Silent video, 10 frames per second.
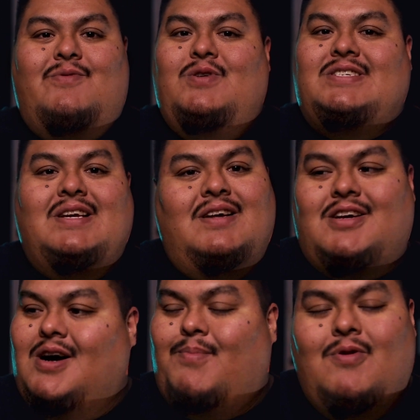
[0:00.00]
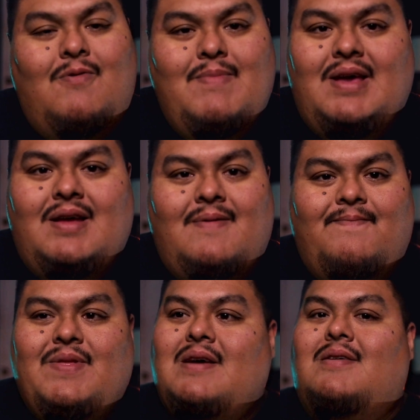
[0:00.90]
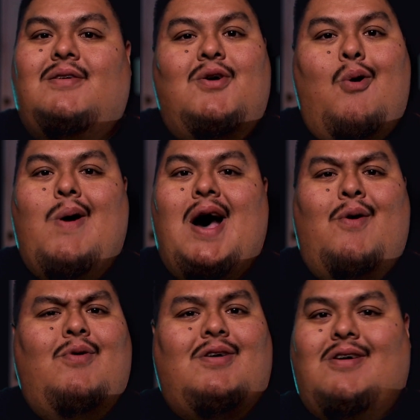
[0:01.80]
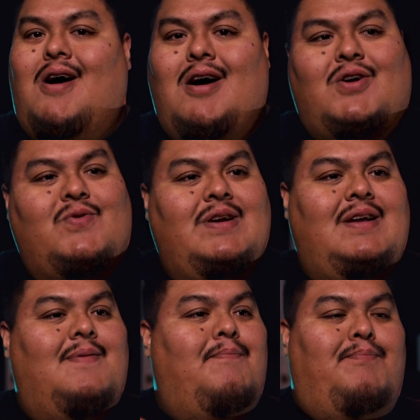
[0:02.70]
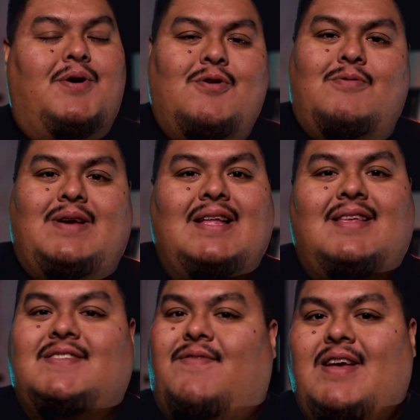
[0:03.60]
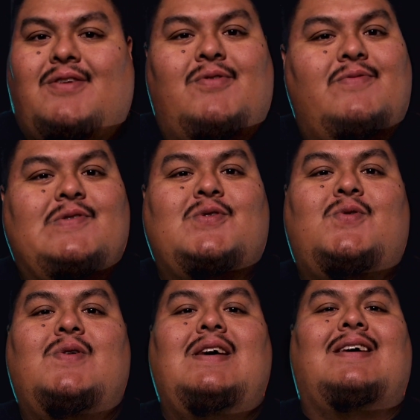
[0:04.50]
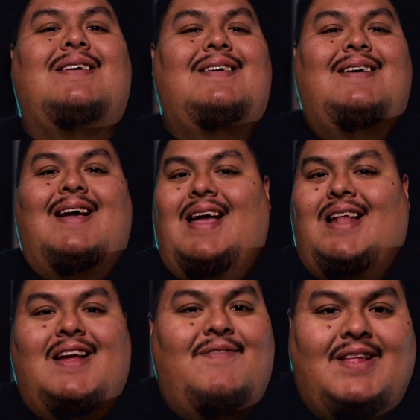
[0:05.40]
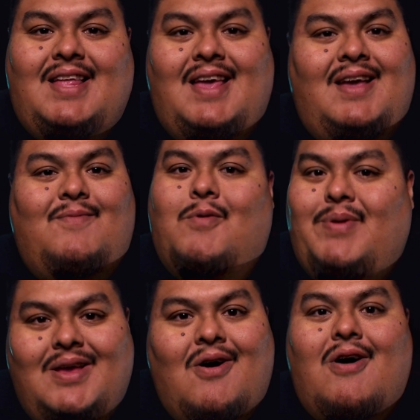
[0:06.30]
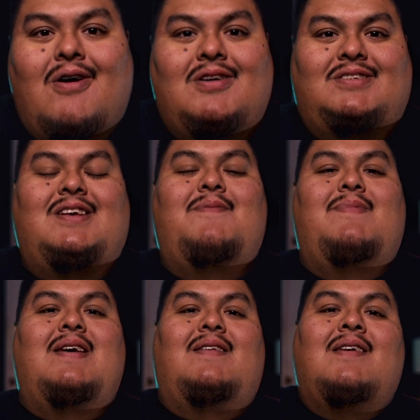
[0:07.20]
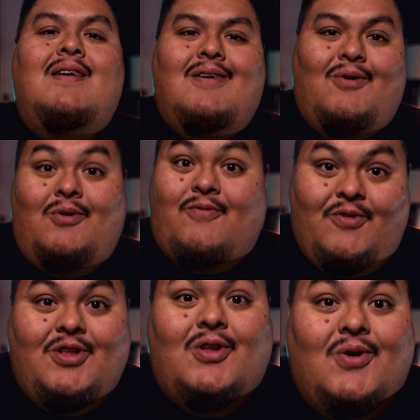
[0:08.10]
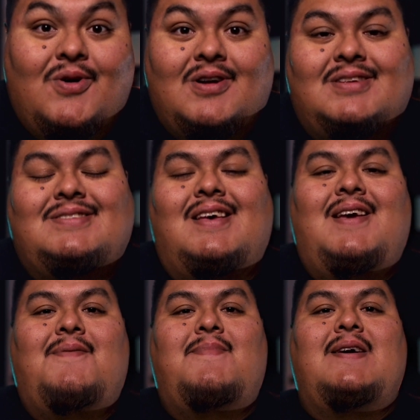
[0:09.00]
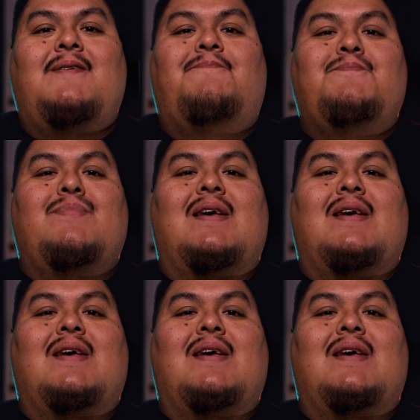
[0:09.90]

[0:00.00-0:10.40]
We send a couple of men, go out, conquer it, boom, get this victory real quick, and everything will be ours. Amen. Or for the Lord's. Amen.